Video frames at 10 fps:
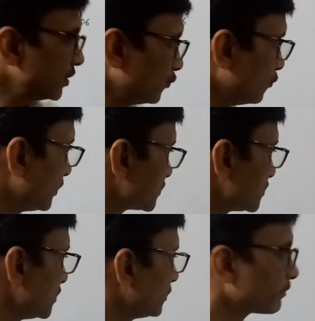You may
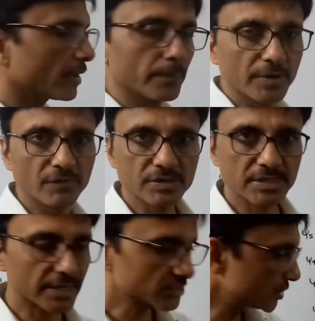see my previous
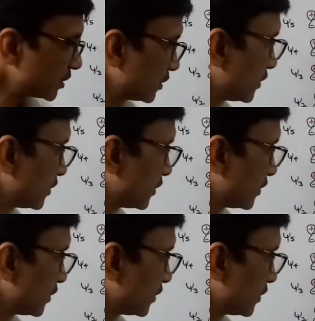lecture,